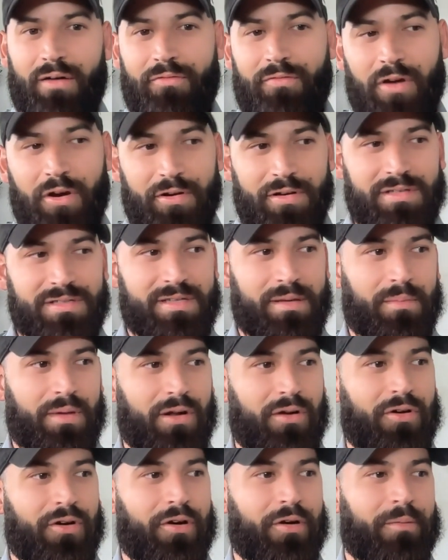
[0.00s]
very
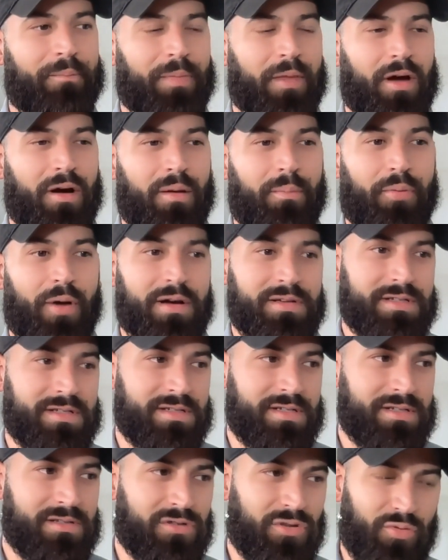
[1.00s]
similar processes.